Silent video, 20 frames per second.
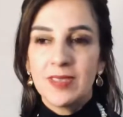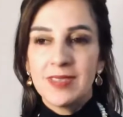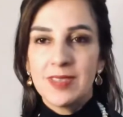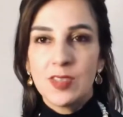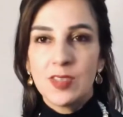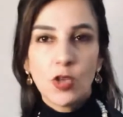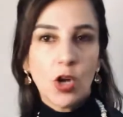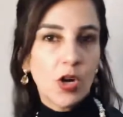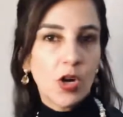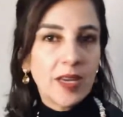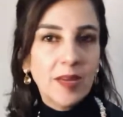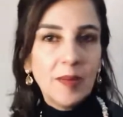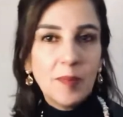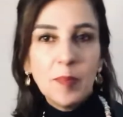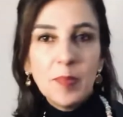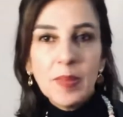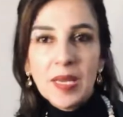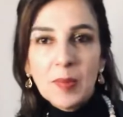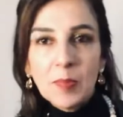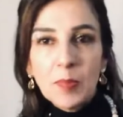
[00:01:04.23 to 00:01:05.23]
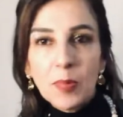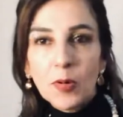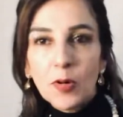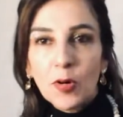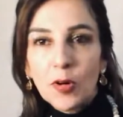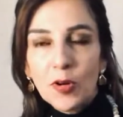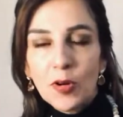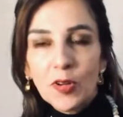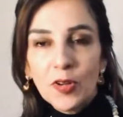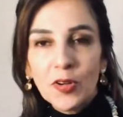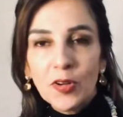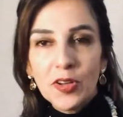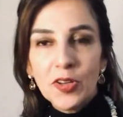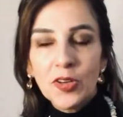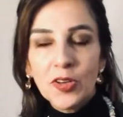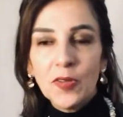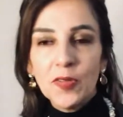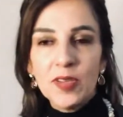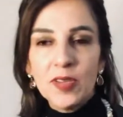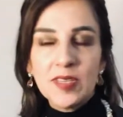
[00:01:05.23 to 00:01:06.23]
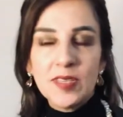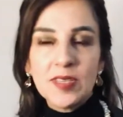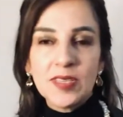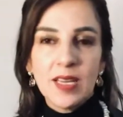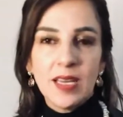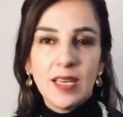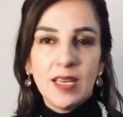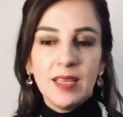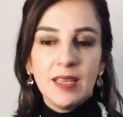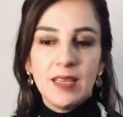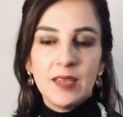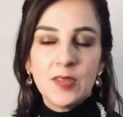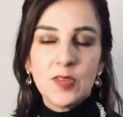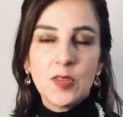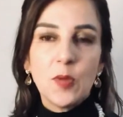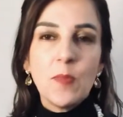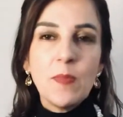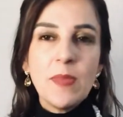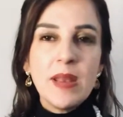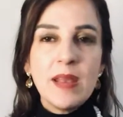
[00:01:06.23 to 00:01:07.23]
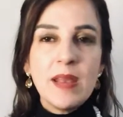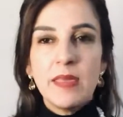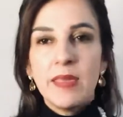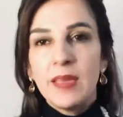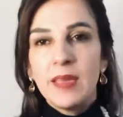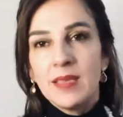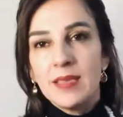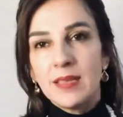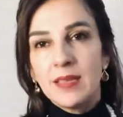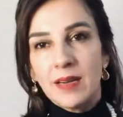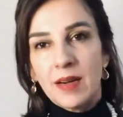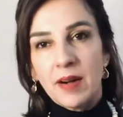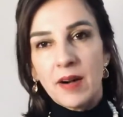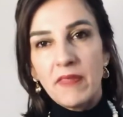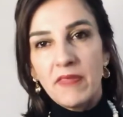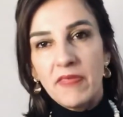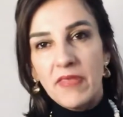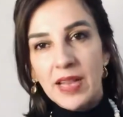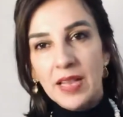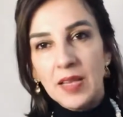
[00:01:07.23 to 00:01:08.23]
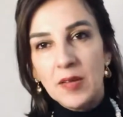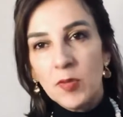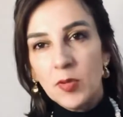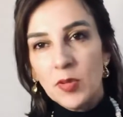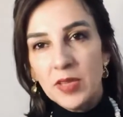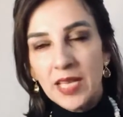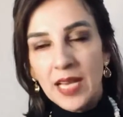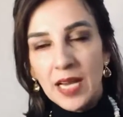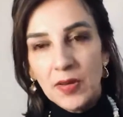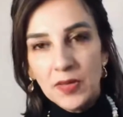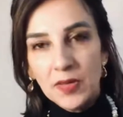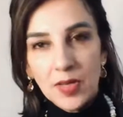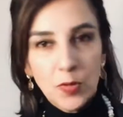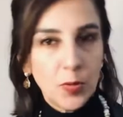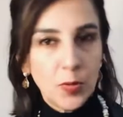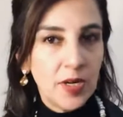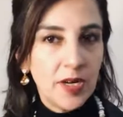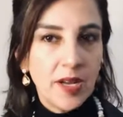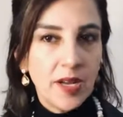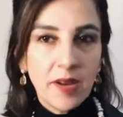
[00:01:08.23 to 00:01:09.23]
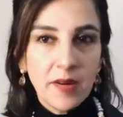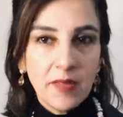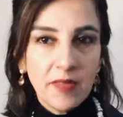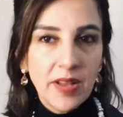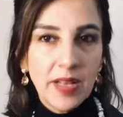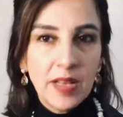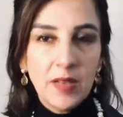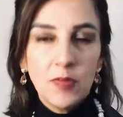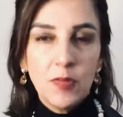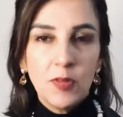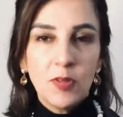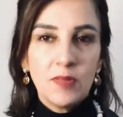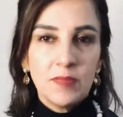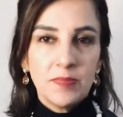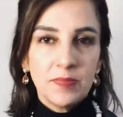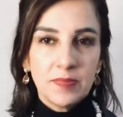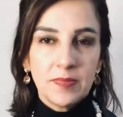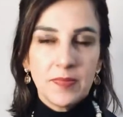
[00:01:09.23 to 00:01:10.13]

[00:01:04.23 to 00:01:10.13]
stalking people, or there's so many things that are available now that were not available